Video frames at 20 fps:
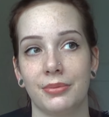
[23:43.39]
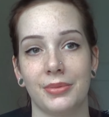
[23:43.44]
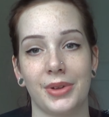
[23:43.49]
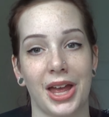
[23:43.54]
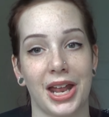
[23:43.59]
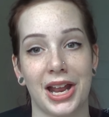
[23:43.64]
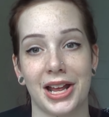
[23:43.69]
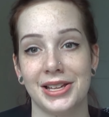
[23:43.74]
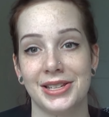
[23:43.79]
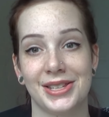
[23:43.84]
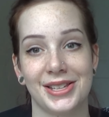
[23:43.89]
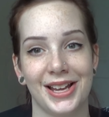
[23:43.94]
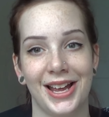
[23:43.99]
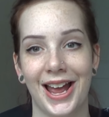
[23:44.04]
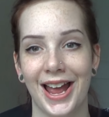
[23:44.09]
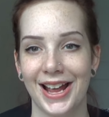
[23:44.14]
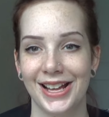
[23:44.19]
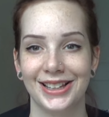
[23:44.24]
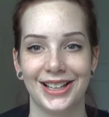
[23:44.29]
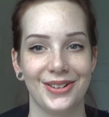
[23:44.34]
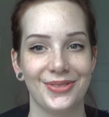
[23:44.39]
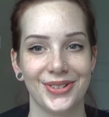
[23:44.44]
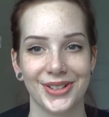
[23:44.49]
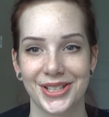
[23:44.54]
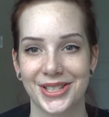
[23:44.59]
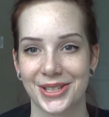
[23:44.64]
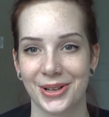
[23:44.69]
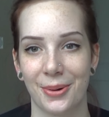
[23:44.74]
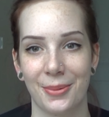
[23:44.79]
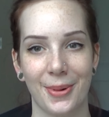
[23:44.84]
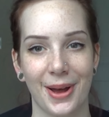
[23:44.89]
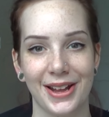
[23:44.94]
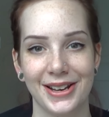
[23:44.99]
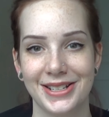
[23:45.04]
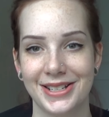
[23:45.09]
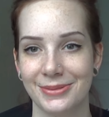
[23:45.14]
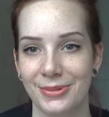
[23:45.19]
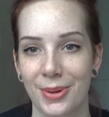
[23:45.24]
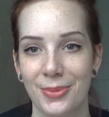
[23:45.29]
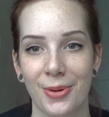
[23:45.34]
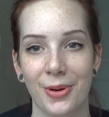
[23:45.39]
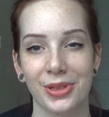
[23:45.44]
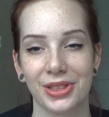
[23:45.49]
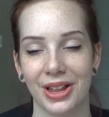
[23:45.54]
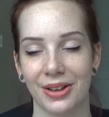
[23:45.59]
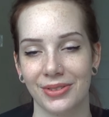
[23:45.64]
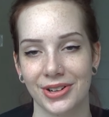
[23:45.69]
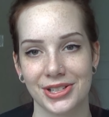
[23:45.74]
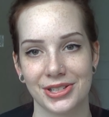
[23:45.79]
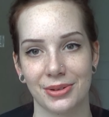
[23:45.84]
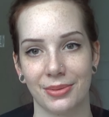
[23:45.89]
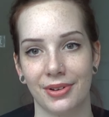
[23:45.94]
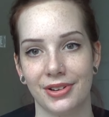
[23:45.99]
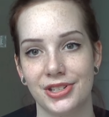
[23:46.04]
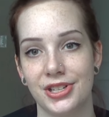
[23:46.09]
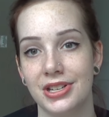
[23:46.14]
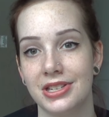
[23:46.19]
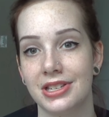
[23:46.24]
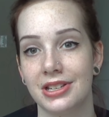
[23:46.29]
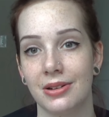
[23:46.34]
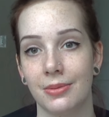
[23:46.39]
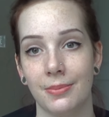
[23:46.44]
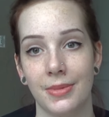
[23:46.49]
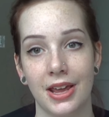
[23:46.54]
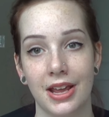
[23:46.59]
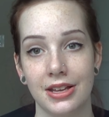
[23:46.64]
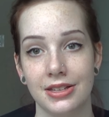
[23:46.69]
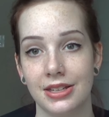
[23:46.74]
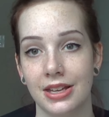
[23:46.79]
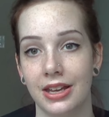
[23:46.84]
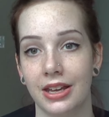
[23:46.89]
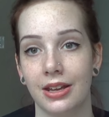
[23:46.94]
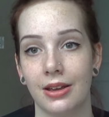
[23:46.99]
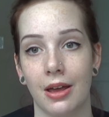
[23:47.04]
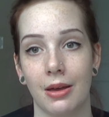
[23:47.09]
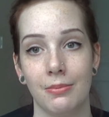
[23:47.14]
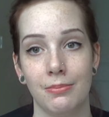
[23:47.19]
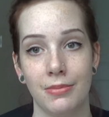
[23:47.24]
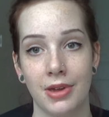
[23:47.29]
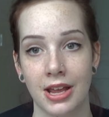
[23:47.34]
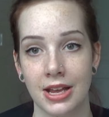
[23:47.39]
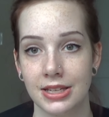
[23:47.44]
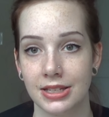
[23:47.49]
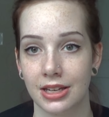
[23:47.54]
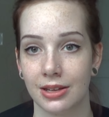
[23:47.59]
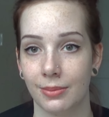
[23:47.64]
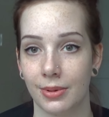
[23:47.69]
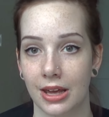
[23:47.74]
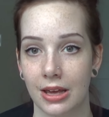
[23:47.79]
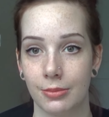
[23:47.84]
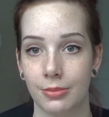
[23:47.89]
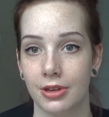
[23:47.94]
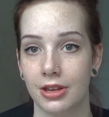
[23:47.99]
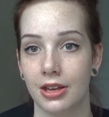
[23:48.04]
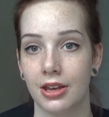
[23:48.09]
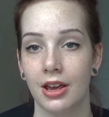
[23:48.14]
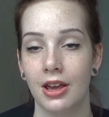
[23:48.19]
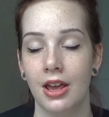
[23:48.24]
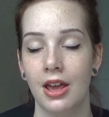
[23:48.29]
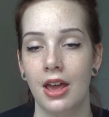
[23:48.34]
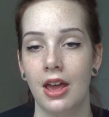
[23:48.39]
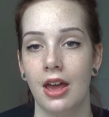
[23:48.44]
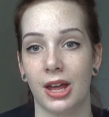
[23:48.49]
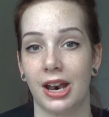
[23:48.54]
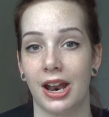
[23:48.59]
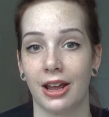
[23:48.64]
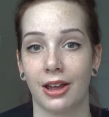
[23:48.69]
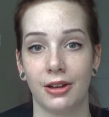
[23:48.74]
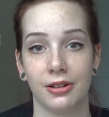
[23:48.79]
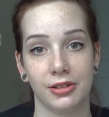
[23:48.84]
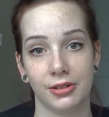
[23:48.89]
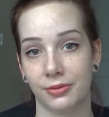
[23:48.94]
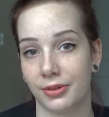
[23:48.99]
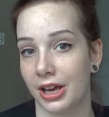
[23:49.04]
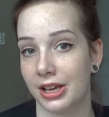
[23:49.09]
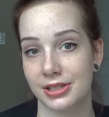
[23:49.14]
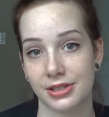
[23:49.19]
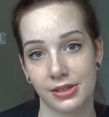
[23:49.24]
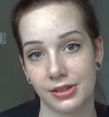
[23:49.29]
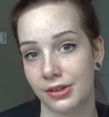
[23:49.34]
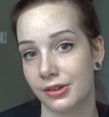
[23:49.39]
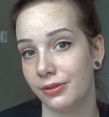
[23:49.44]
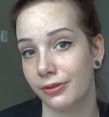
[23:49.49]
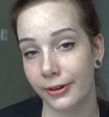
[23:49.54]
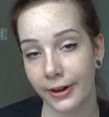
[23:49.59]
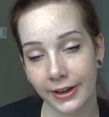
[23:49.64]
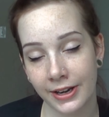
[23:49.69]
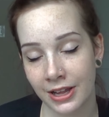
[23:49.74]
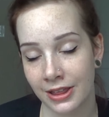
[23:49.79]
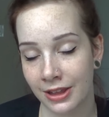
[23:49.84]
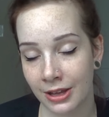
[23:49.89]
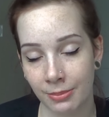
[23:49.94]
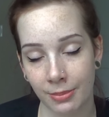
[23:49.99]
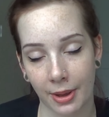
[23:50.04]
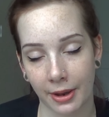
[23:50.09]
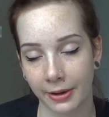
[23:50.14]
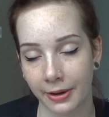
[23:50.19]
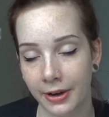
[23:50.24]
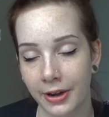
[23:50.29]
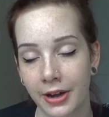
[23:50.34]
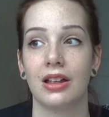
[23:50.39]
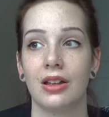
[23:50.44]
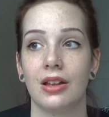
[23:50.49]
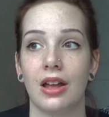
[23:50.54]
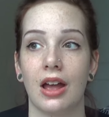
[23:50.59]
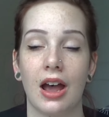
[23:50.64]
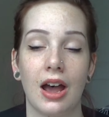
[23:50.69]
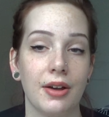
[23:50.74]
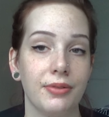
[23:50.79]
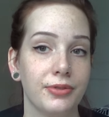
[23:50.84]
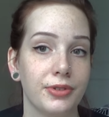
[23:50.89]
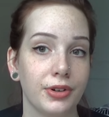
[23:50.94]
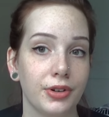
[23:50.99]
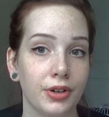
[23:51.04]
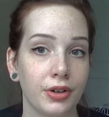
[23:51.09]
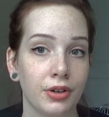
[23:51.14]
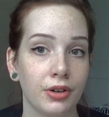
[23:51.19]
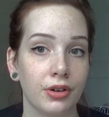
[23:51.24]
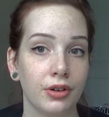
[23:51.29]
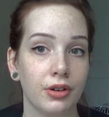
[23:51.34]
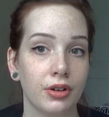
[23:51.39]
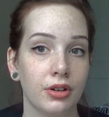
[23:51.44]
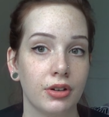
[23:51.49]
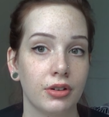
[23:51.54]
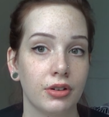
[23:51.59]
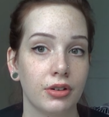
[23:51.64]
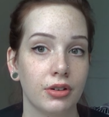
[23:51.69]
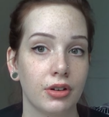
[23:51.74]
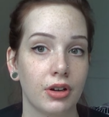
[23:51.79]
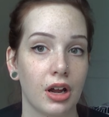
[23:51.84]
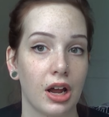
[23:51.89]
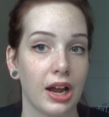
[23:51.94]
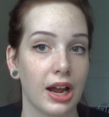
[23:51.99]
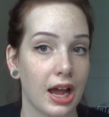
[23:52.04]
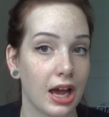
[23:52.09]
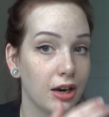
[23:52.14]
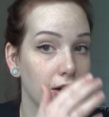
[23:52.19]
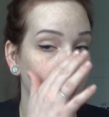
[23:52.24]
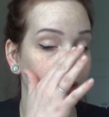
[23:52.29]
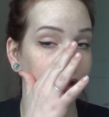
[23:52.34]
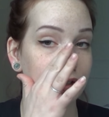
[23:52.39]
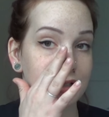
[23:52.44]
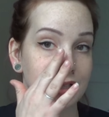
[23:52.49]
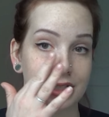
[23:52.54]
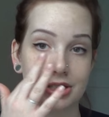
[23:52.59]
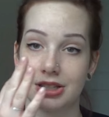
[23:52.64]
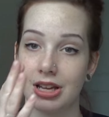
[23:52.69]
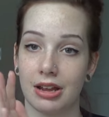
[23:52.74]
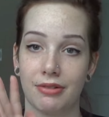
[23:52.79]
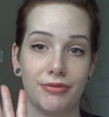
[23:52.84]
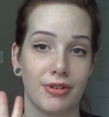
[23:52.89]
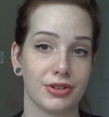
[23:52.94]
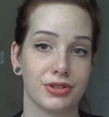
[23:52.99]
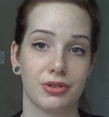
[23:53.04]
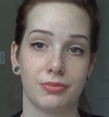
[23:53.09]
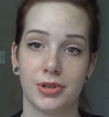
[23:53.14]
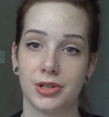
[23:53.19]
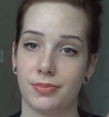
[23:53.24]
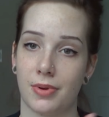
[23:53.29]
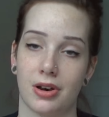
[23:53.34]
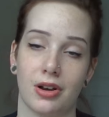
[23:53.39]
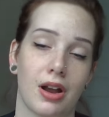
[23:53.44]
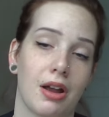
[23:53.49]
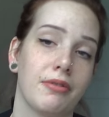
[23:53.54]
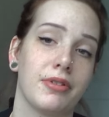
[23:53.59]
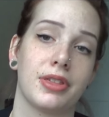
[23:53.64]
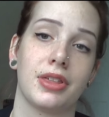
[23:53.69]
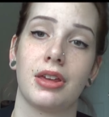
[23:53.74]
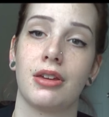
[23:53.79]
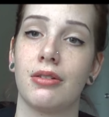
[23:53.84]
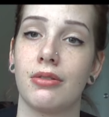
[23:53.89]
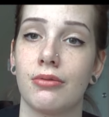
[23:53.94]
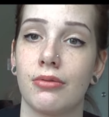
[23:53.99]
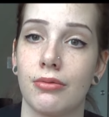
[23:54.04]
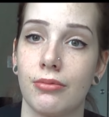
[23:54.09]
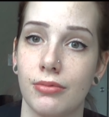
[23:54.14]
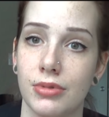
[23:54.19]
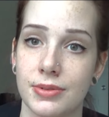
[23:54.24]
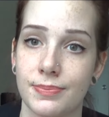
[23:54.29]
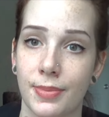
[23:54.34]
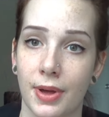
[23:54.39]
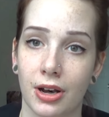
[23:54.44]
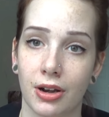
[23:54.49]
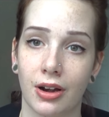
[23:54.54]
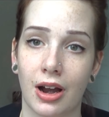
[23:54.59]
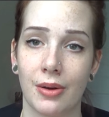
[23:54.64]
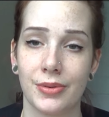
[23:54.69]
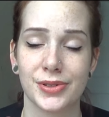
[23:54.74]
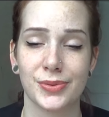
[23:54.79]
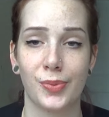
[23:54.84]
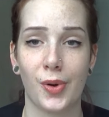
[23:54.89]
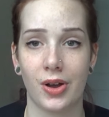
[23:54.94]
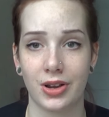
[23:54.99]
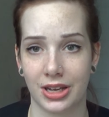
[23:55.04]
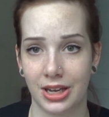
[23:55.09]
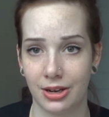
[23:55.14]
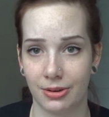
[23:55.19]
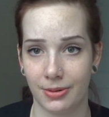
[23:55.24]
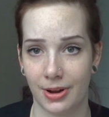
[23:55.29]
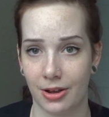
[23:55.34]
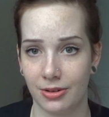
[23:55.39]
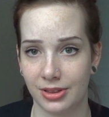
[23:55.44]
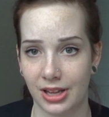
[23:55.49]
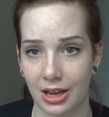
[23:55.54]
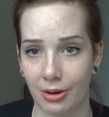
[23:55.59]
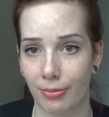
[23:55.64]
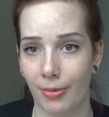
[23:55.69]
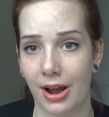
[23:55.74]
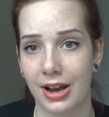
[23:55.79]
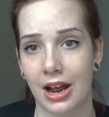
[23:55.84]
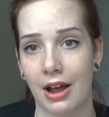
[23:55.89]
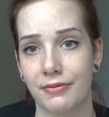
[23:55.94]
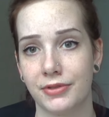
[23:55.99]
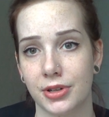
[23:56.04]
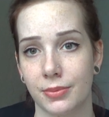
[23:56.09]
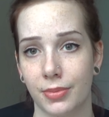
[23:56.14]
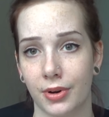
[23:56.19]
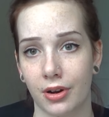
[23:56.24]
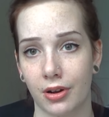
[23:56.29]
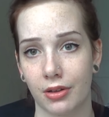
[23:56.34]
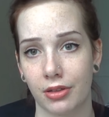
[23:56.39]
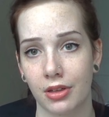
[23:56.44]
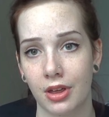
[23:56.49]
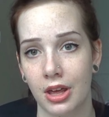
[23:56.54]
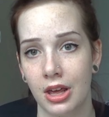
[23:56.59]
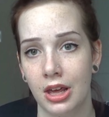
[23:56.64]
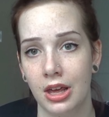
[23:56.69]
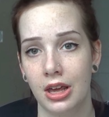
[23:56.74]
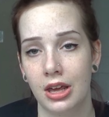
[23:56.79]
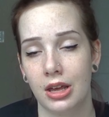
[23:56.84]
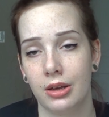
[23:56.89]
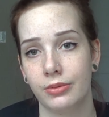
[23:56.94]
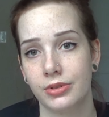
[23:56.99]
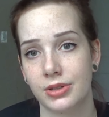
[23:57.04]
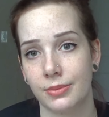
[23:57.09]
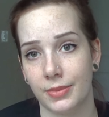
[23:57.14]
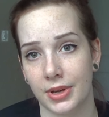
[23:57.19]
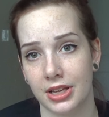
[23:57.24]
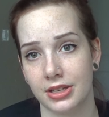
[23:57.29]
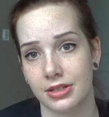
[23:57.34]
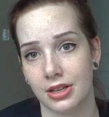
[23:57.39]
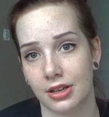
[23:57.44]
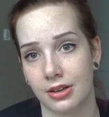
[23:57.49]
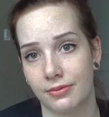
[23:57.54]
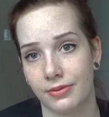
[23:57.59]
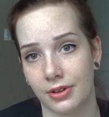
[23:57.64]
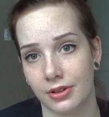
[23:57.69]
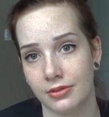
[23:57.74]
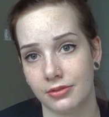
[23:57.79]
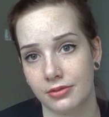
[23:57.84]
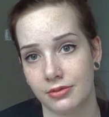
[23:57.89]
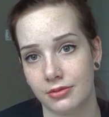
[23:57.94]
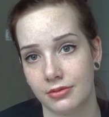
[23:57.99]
and I love her so much. We both love her so much. She's an amazing, amazing baby, and I couldn't have asked for anything better. After I had her, I felt so much better. Everything was better. I was walking around like right after birth. It was amazing. I felt